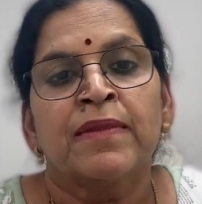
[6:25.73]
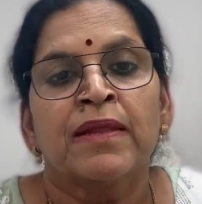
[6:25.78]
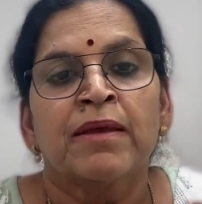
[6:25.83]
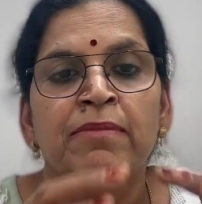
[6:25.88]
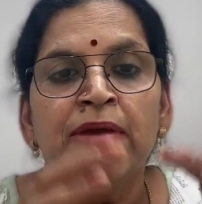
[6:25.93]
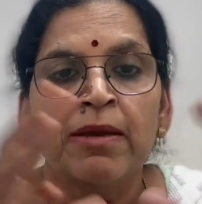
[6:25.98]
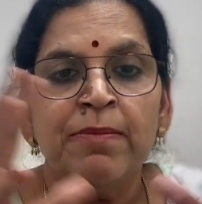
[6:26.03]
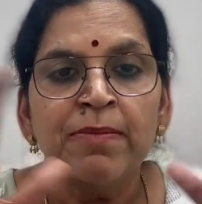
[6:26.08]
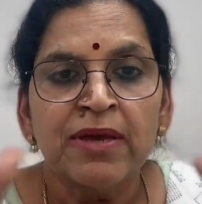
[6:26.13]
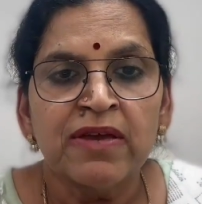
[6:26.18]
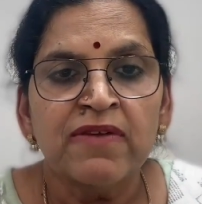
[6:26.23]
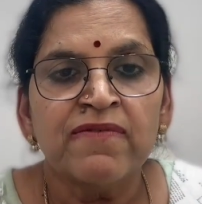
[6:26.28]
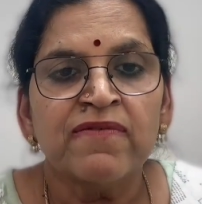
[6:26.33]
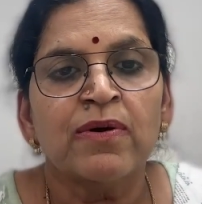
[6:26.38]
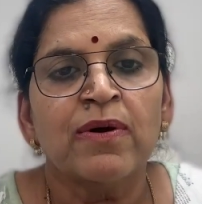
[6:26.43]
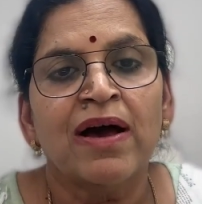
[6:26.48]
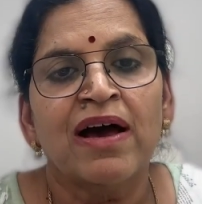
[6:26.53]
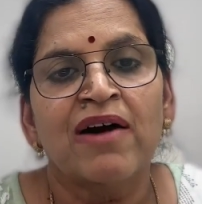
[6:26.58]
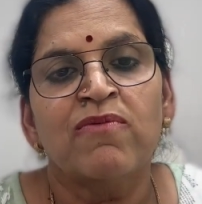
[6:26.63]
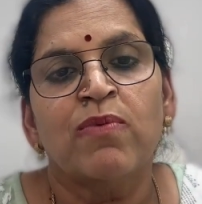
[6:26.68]
Maybe if you
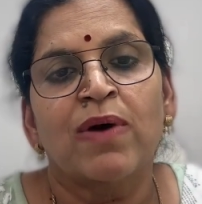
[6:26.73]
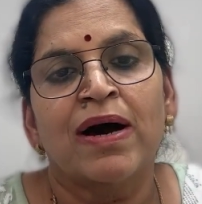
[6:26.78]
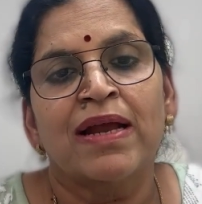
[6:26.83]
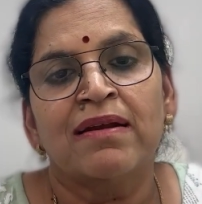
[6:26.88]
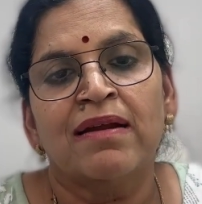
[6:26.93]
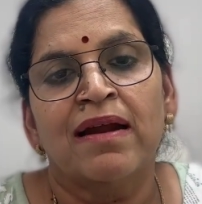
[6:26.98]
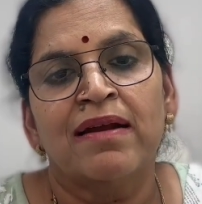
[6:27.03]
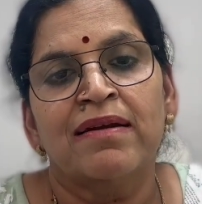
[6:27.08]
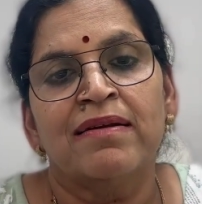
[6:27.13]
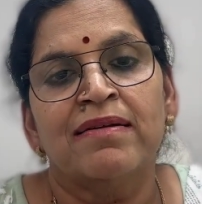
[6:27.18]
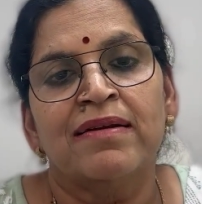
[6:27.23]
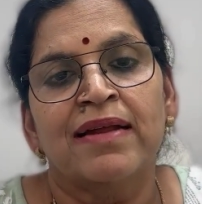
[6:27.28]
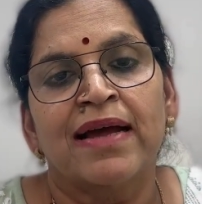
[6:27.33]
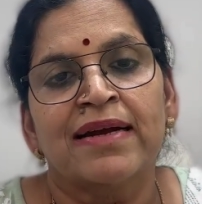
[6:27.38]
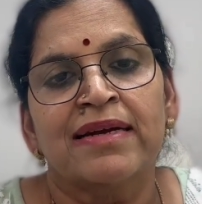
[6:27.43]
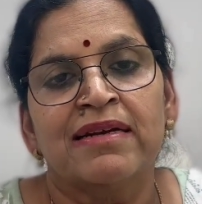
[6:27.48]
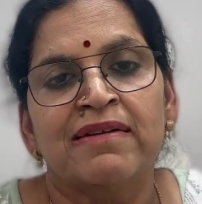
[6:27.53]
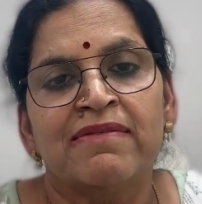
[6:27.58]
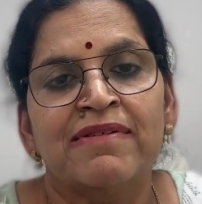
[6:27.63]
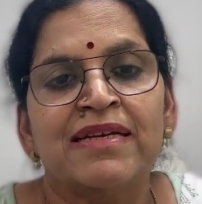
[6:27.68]
have 100
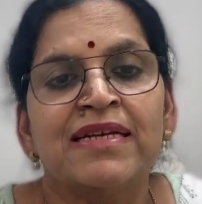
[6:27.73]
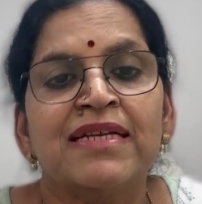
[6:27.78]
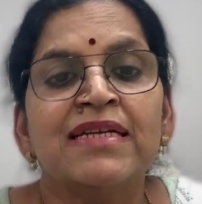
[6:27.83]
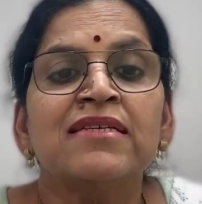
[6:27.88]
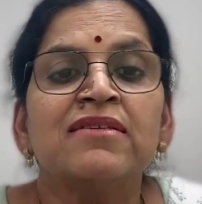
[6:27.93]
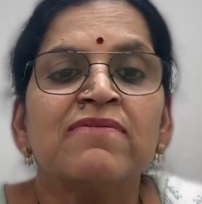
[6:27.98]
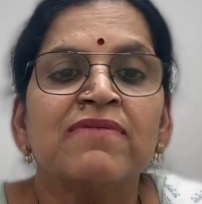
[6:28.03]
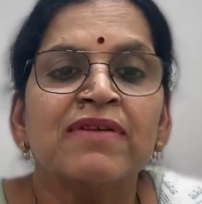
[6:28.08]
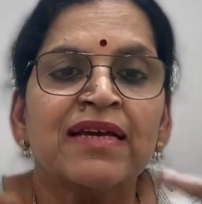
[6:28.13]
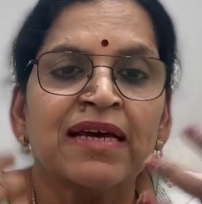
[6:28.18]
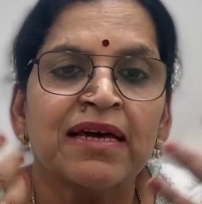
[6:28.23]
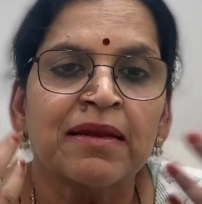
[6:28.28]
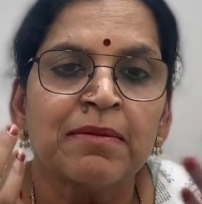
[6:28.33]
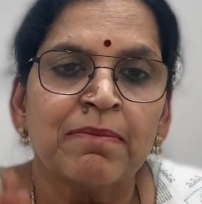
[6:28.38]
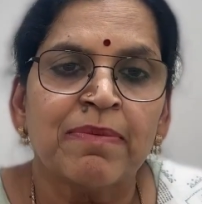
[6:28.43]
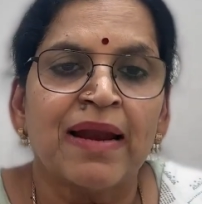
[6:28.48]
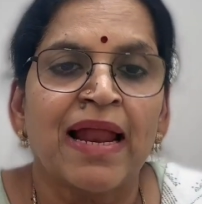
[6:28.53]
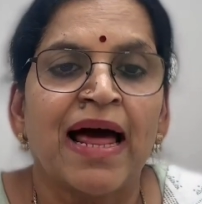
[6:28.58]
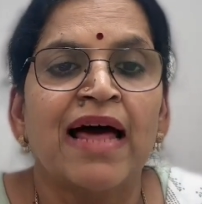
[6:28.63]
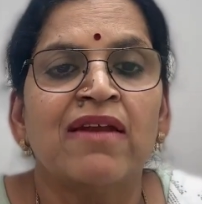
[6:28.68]
activities, we can
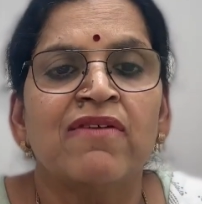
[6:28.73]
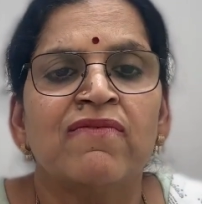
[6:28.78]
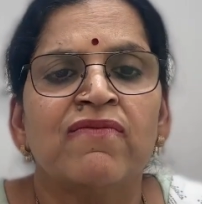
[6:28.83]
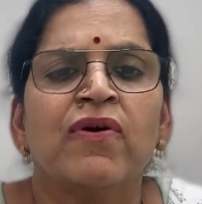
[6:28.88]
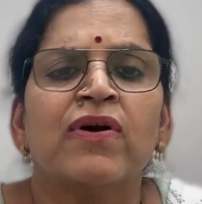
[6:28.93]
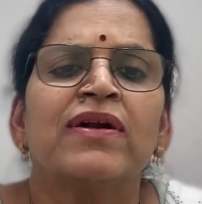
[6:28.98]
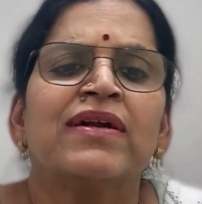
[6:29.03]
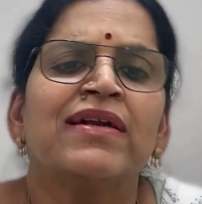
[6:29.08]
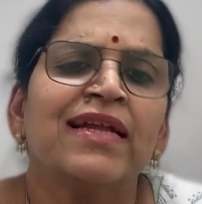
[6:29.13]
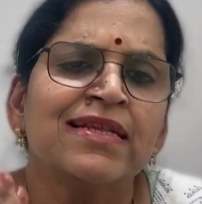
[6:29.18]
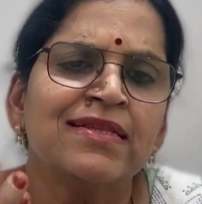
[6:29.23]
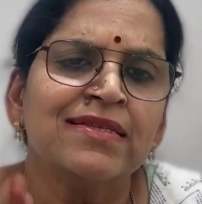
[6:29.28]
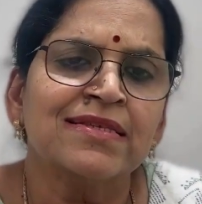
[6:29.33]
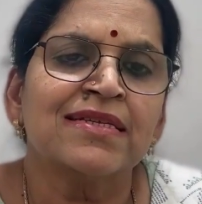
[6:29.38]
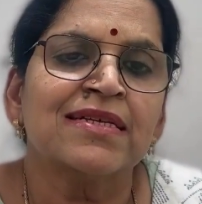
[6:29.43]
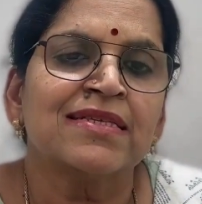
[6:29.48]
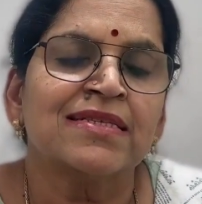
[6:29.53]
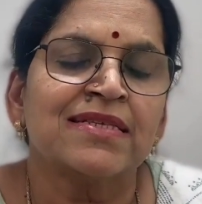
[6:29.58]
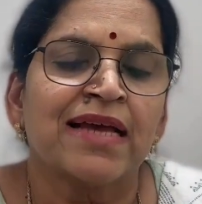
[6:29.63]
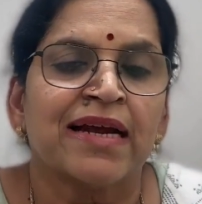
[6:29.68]
plan for 10
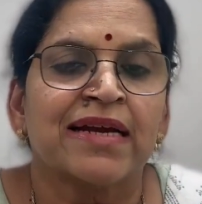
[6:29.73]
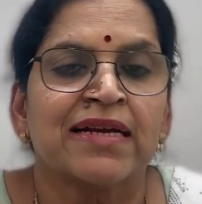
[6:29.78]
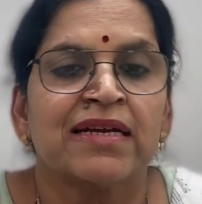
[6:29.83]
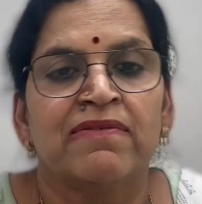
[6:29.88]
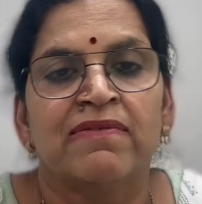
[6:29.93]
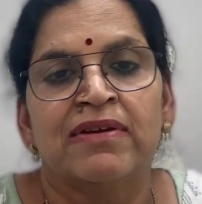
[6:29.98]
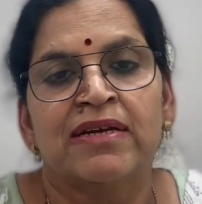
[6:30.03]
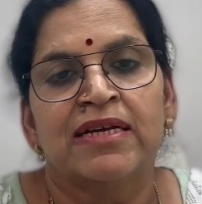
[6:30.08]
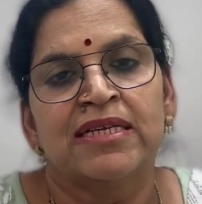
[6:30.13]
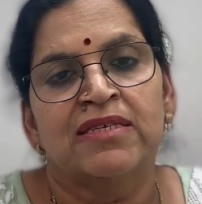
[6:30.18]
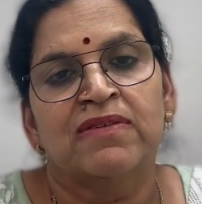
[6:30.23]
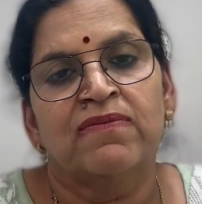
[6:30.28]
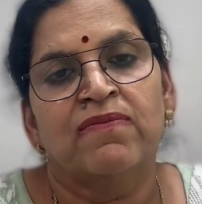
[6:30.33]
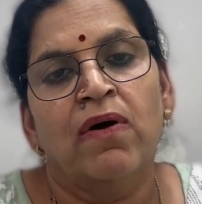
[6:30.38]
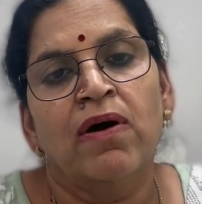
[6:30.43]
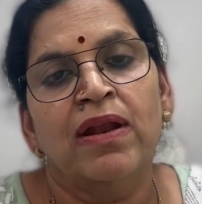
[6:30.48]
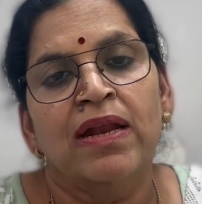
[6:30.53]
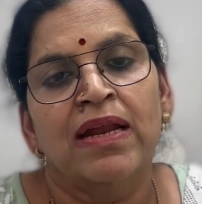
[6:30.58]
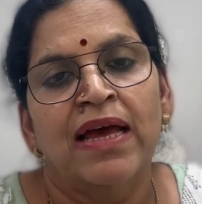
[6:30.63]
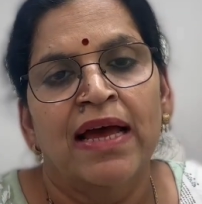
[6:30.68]
such activities
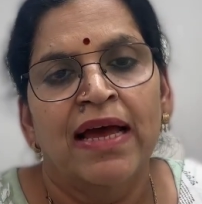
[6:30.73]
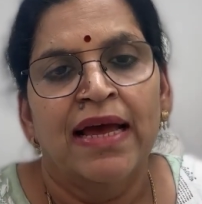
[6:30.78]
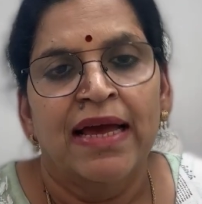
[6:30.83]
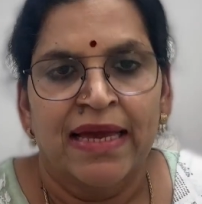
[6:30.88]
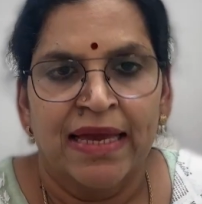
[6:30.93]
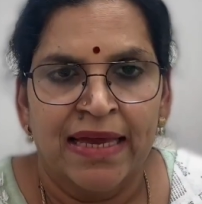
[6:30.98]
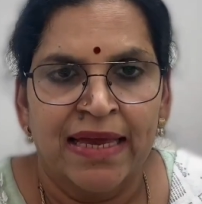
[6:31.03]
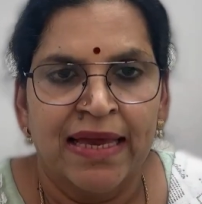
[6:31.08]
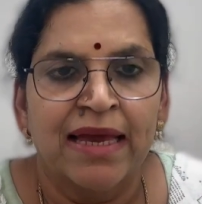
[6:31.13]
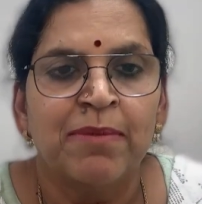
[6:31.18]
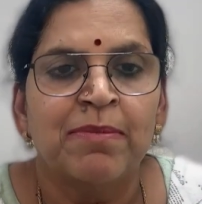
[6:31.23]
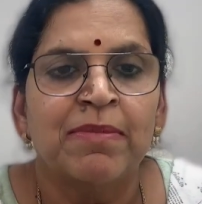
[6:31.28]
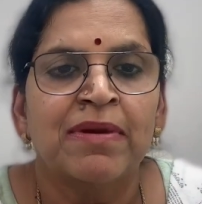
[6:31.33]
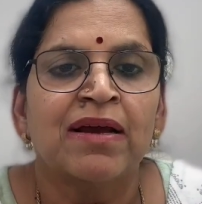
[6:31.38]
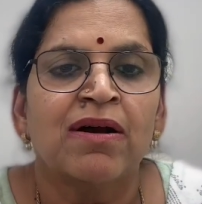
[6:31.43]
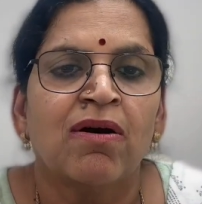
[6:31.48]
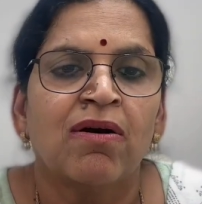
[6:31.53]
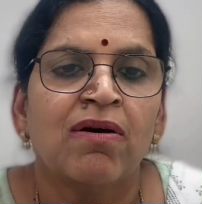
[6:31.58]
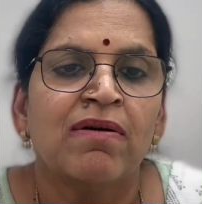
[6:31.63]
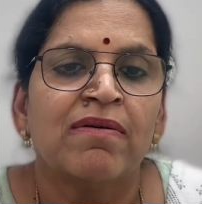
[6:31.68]
for
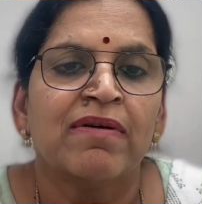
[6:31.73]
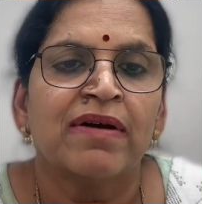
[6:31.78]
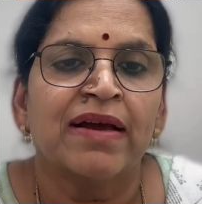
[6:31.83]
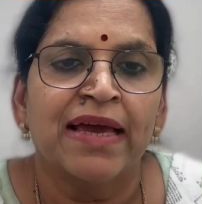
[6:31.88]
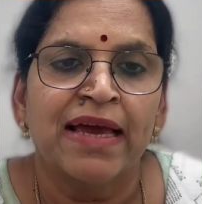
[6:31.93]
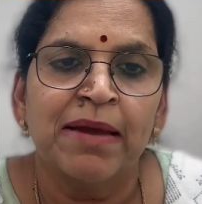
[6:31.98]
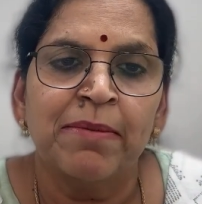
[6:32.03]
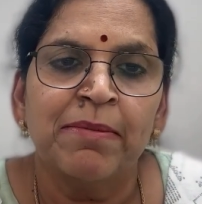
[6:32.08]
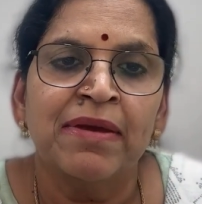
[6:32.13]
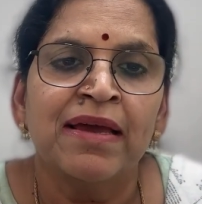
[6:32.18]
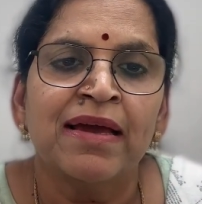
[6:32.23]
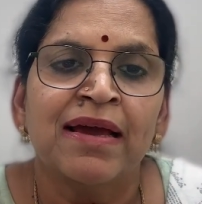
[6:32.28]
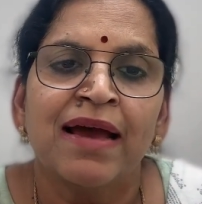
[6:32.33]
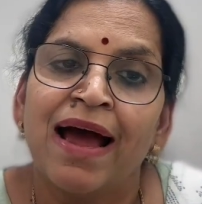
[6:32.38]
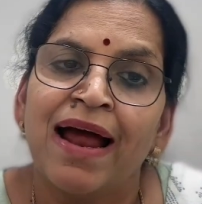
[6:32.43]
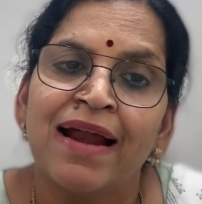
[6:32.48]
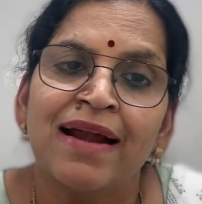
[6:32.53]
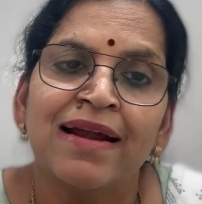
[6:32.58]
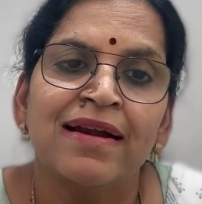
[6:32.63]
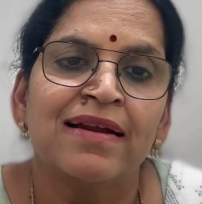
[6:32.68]
gaming
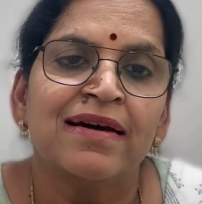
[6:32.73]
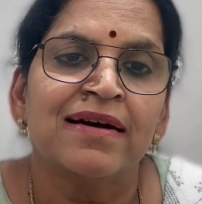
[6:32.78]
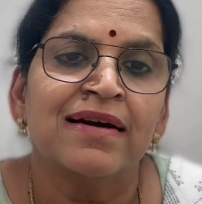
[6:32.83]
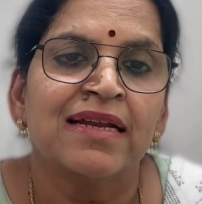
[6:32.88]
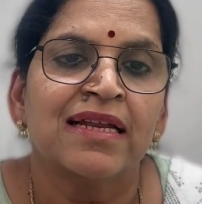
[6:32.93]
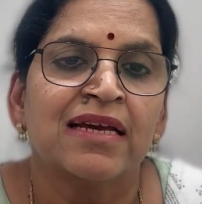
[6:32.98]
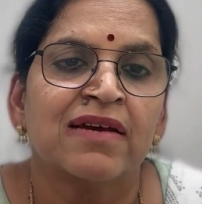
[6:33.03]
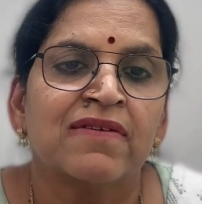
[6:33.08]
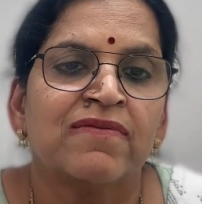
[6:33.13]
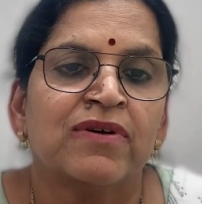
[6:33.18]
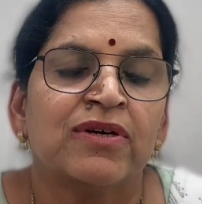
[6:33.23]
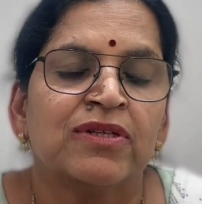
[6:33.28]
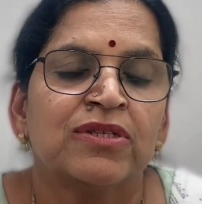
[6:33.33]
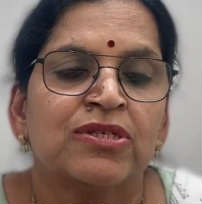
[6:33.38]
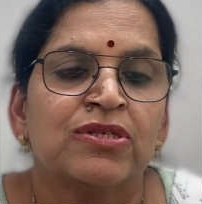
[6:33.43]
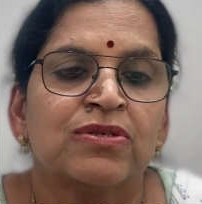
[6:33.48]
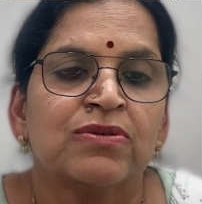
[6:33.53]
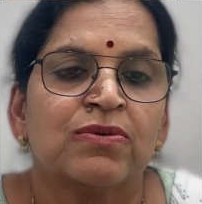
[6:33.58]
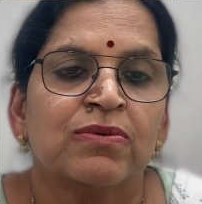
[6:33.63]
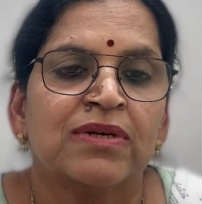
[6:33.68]
and learning for the
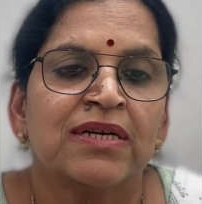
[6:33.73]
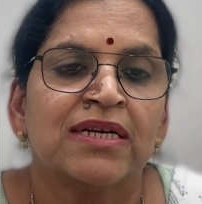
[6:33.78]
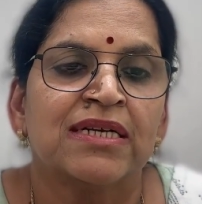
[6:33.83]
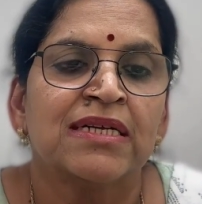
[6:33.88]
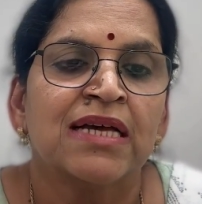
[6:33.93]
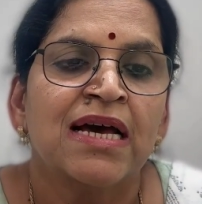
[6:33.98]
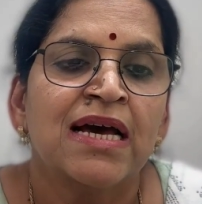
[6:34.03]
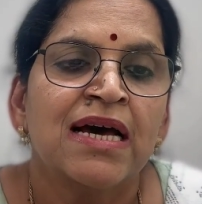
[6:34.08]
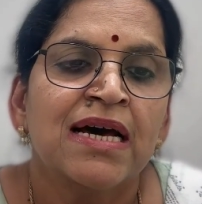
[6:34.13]
student.